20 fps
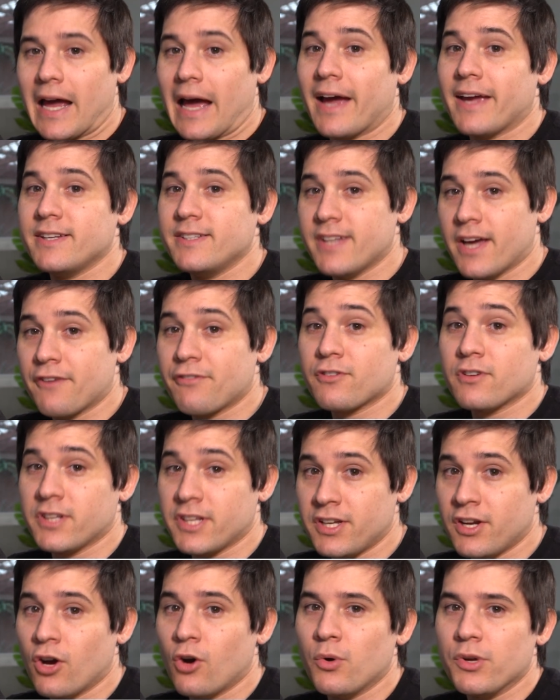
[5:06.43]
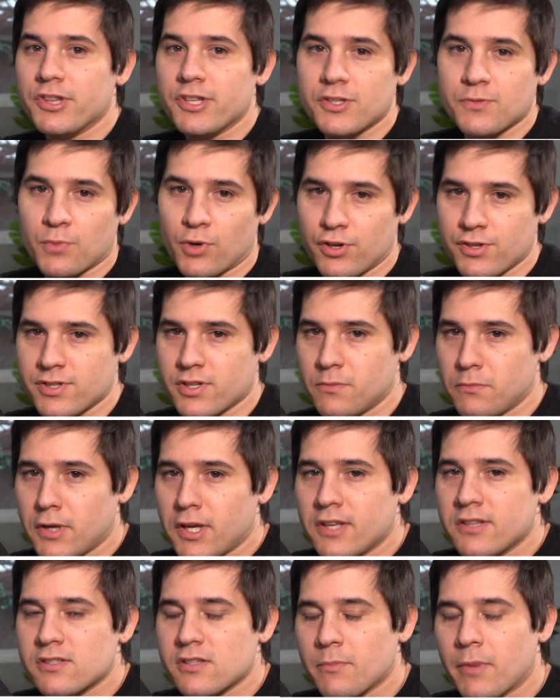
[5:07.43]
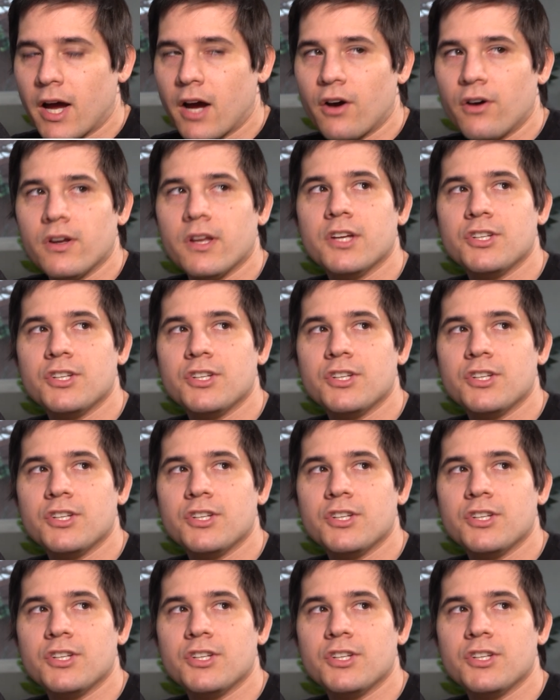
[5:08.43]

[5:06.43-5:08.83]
I definitely know what this person means about